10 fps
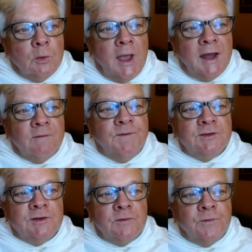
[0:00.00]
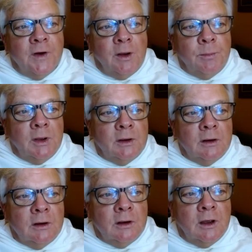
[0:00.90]
a visit from
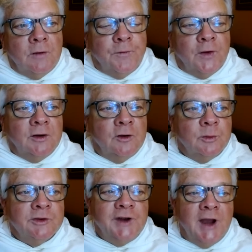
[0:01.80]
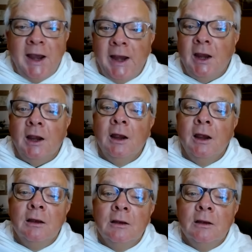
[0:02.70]
a friend who was dying,